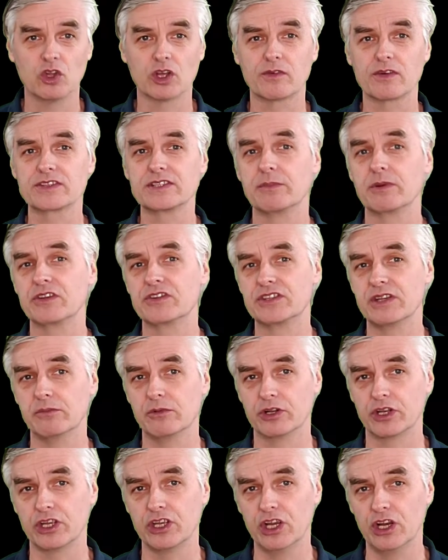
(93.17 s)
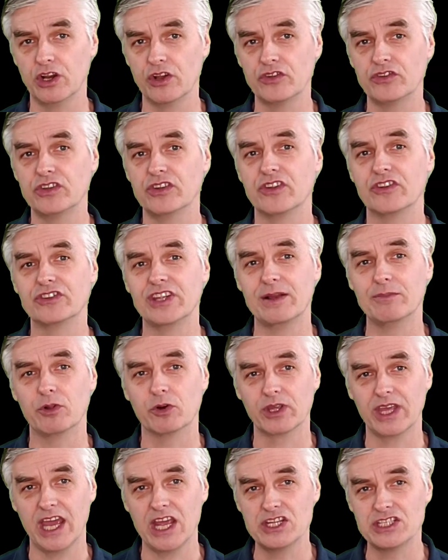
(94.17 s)
Look for something similar to yours in the same
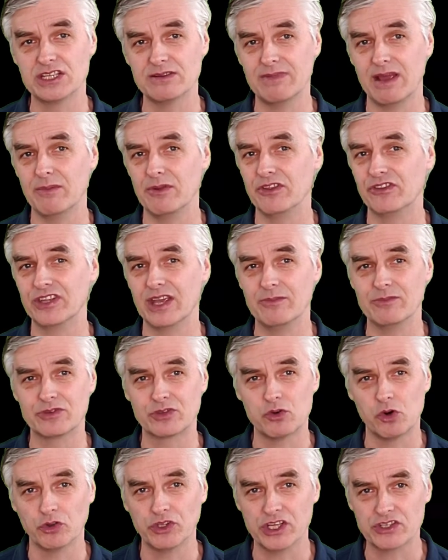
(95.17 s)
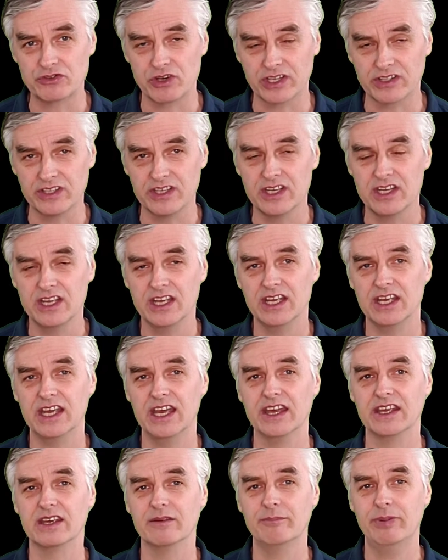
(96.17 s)
location, maybe the same school district,
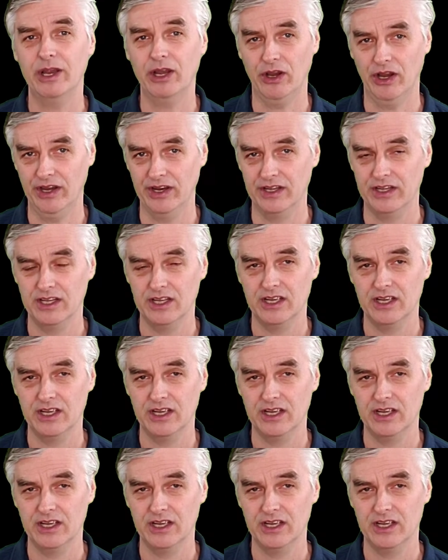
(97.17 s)
and compare it.